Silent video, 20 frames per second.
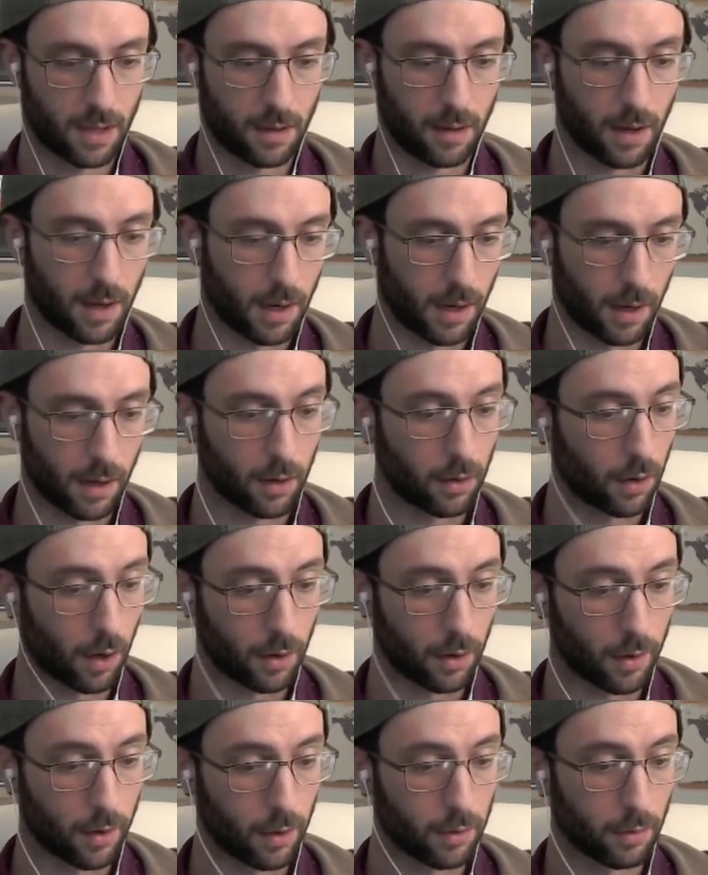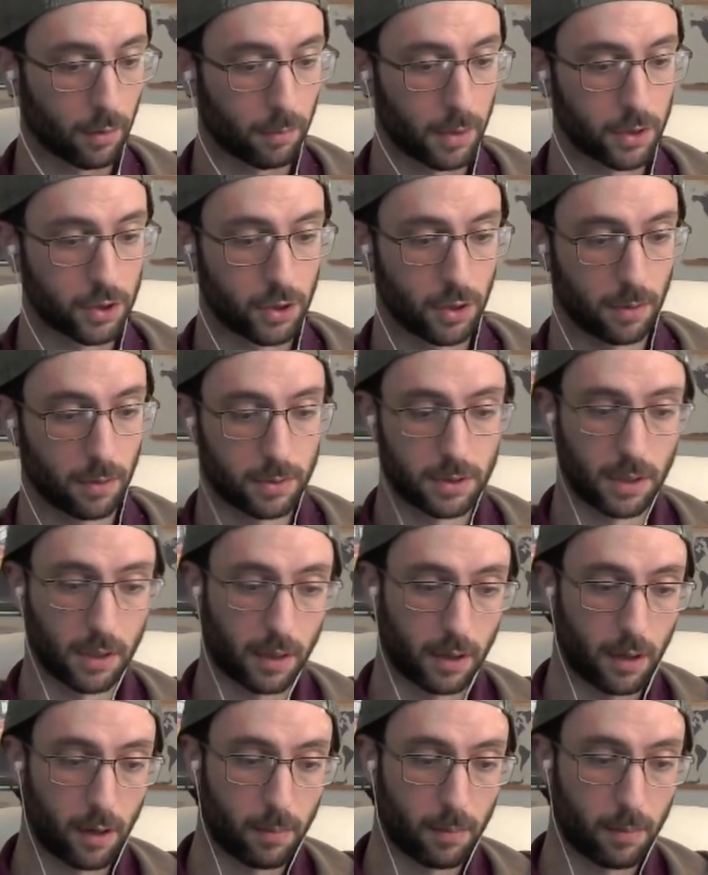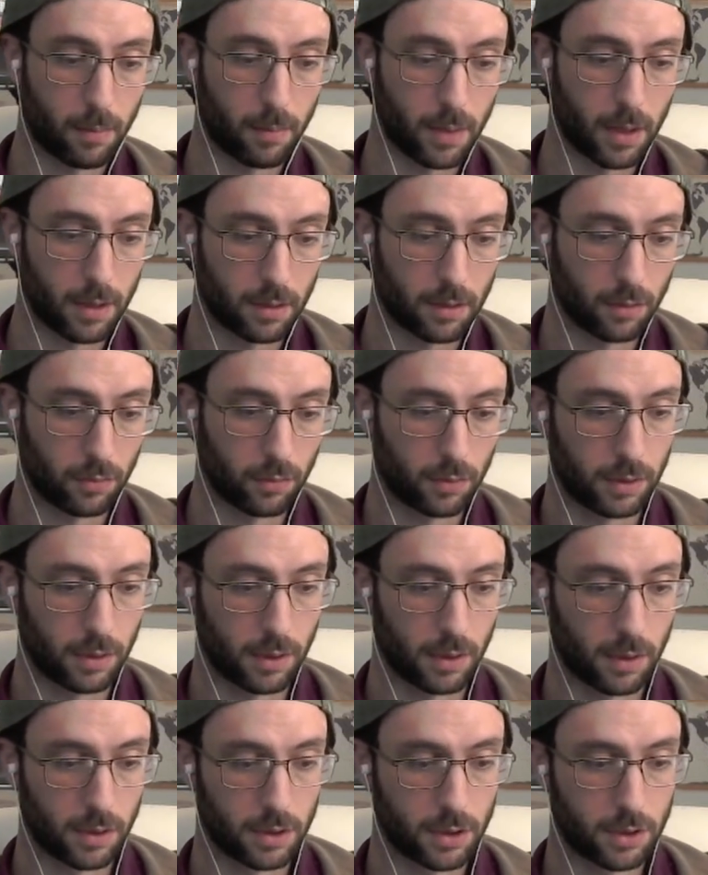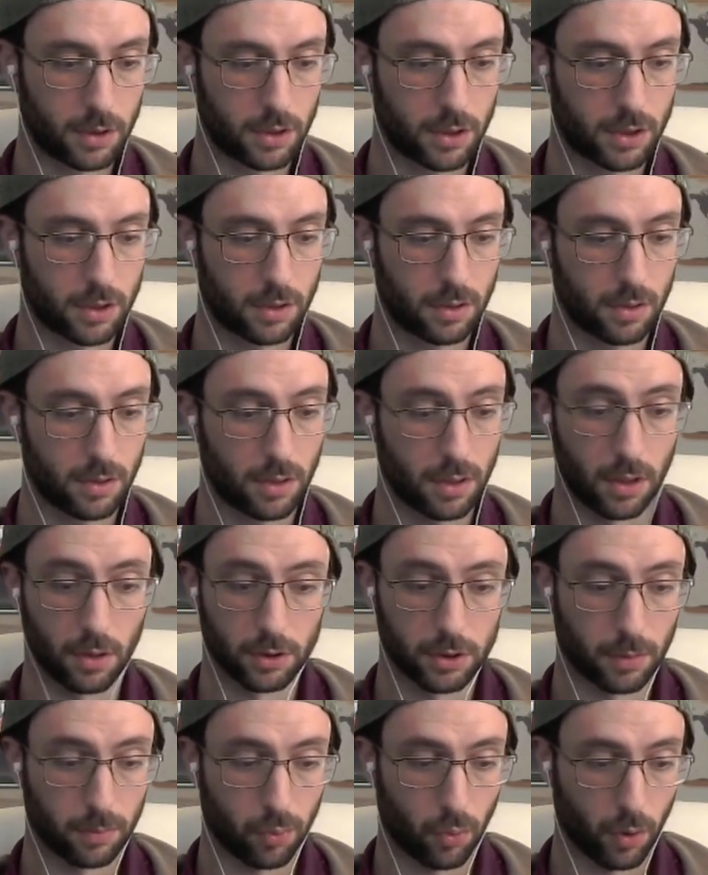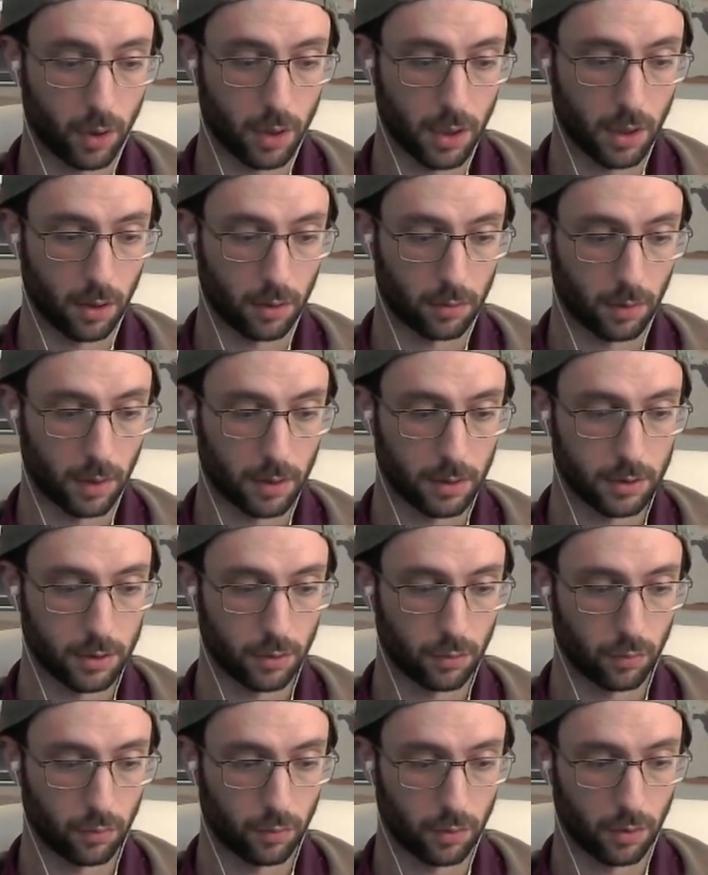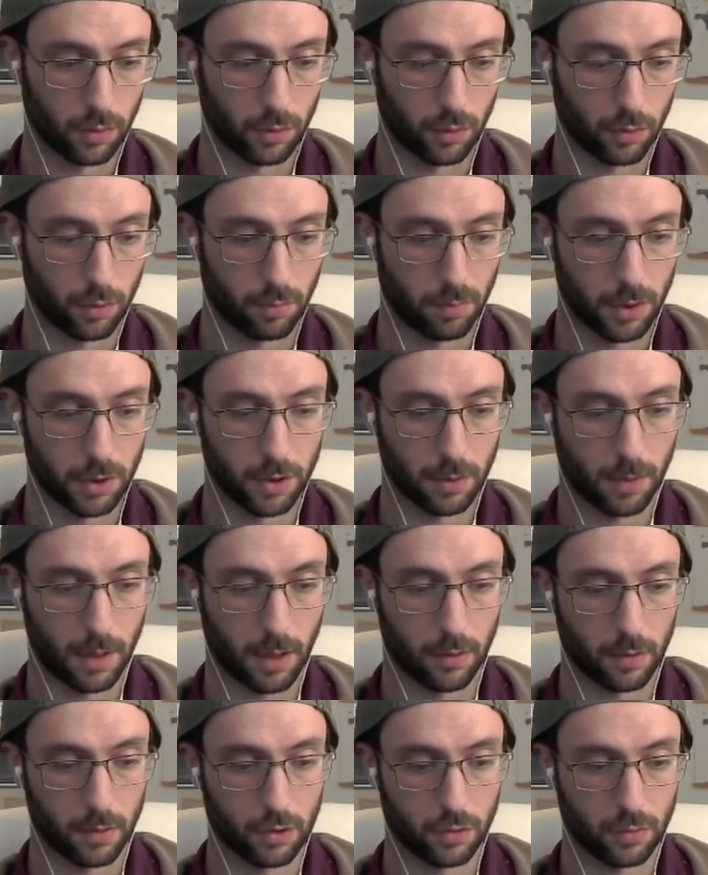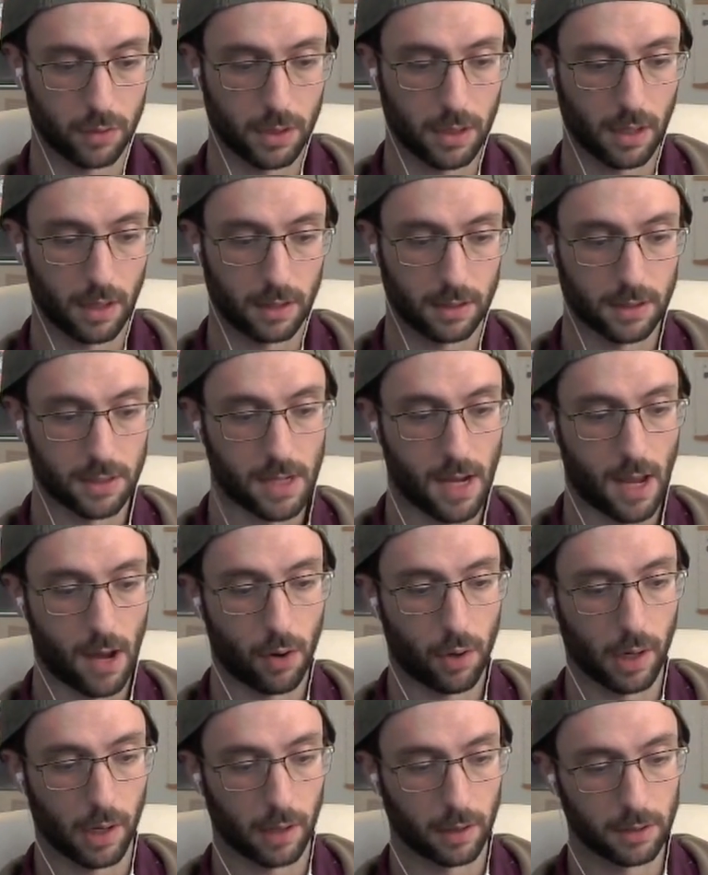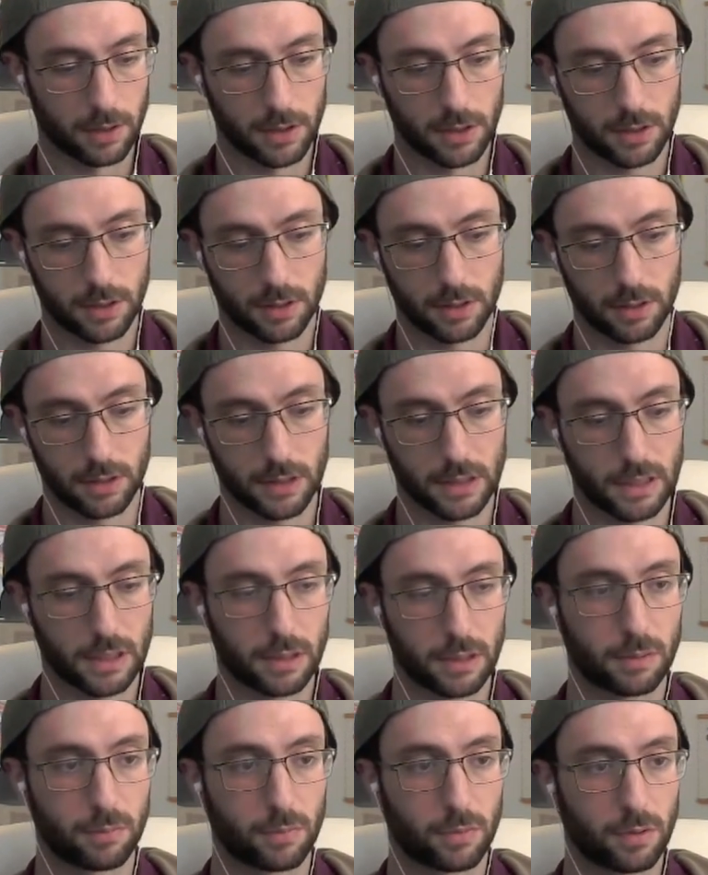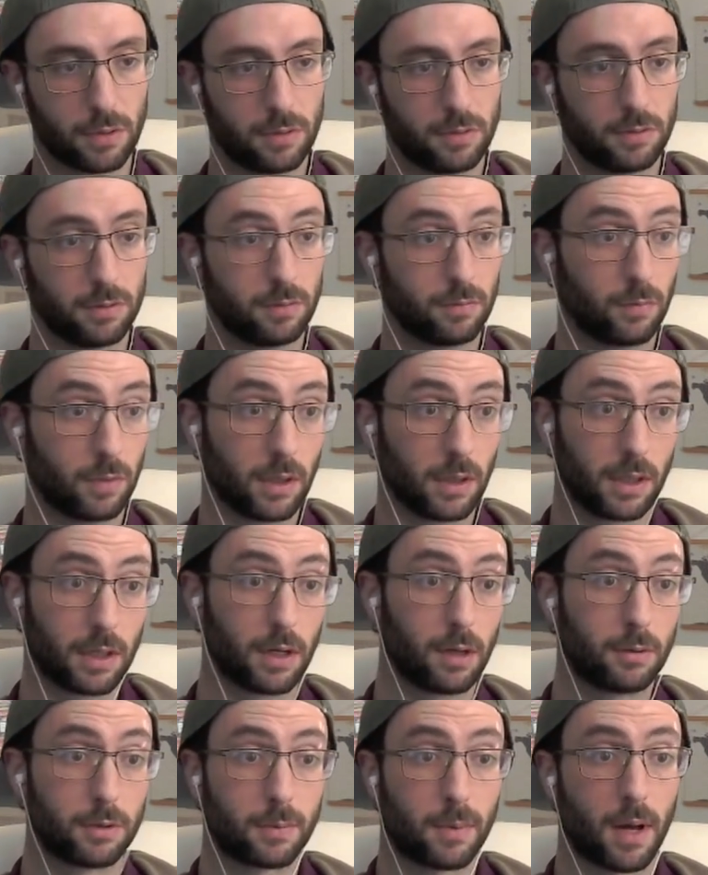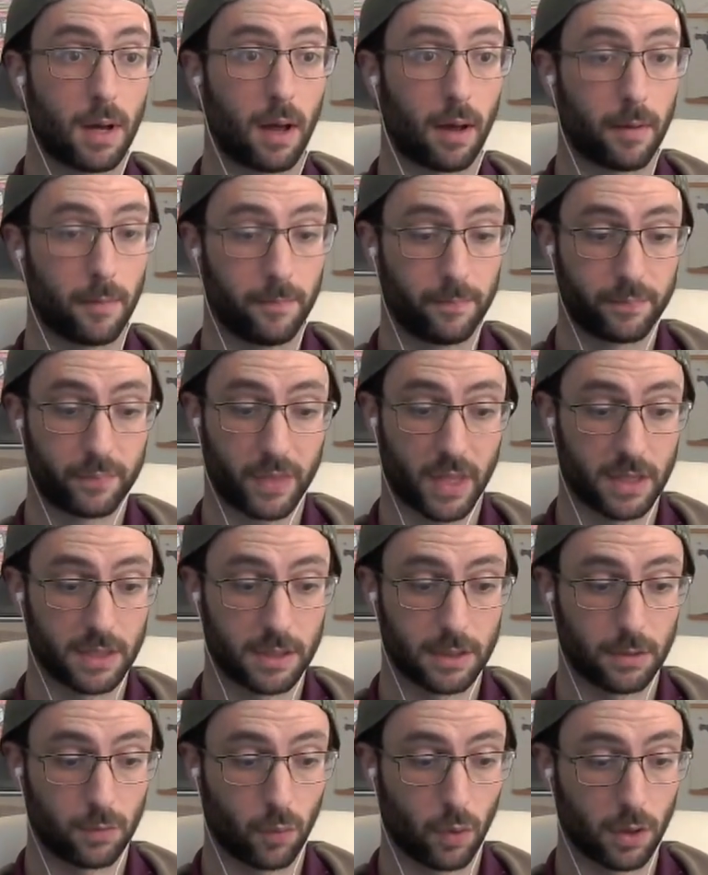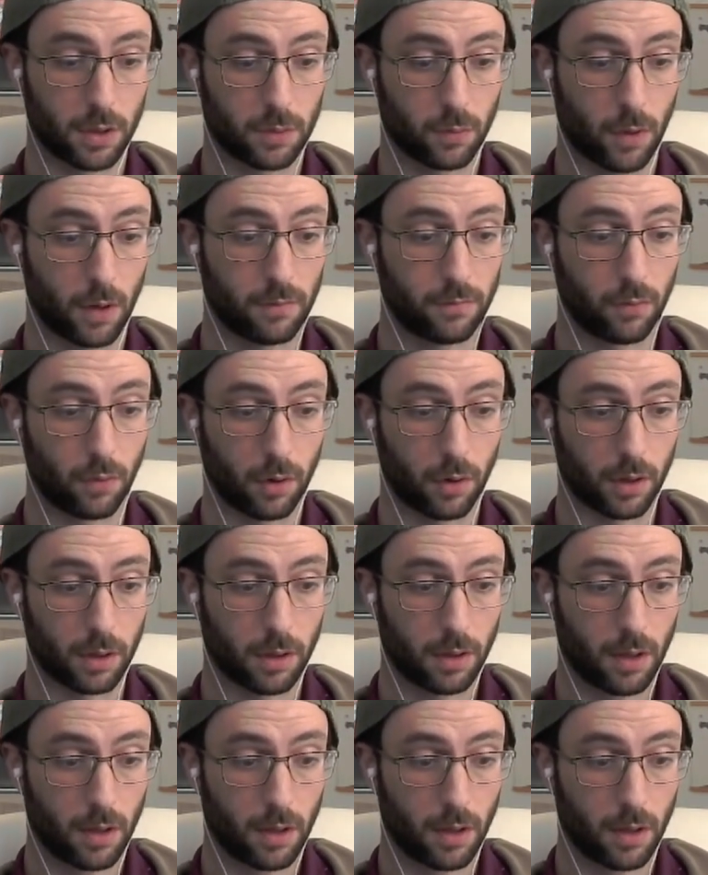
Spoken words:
And our another bishop is going to come into a support here, right? So although the bishop had to retreat, it's now in a really good spot. This has worked well for it.